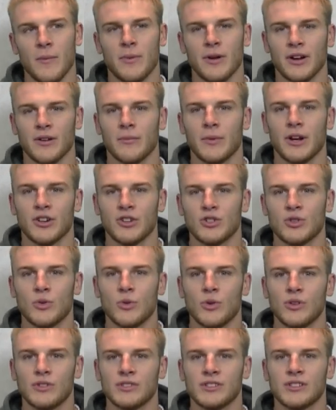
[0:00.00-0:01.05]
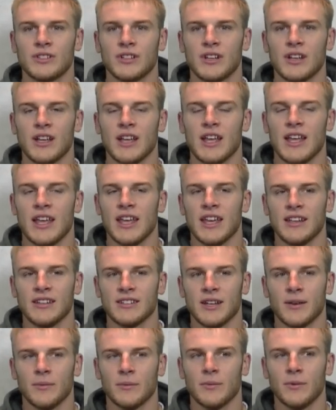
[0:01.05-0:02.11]
bigger schools in
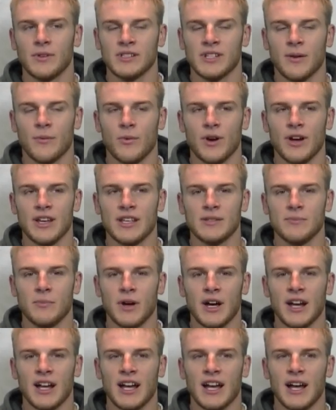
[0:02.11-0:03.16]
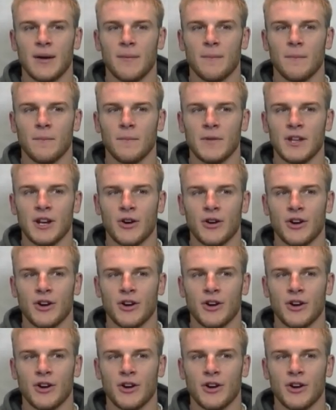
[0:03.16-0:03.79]
some ways. But it